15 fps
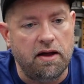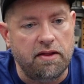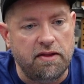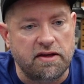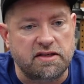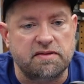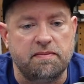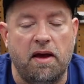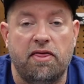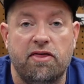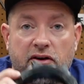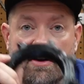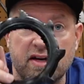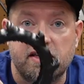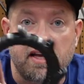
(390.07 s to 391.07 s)
This is my
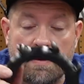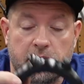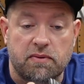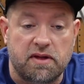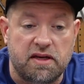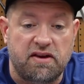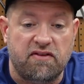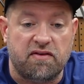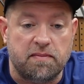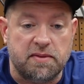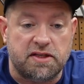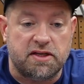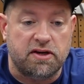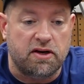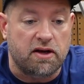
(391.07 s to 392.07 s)
third attempt with a different
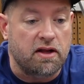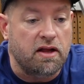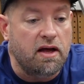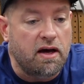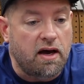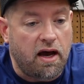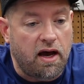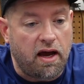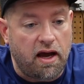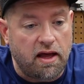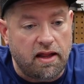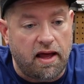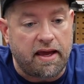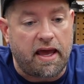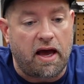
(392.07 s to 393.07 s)
material. I
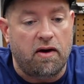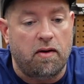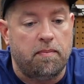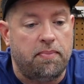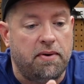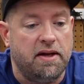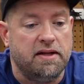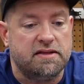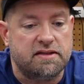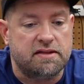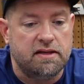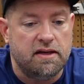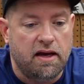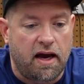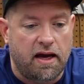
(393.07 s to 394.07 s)
like how it
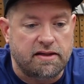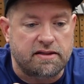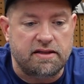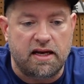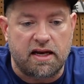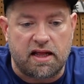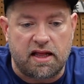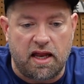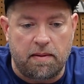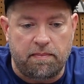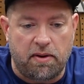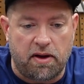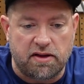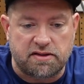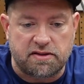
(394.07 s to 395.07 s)
prints. I just need to clean up
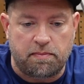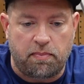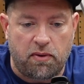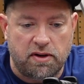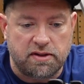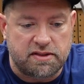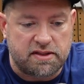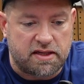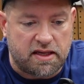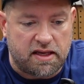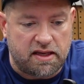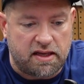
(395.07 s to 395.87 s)
all the supports to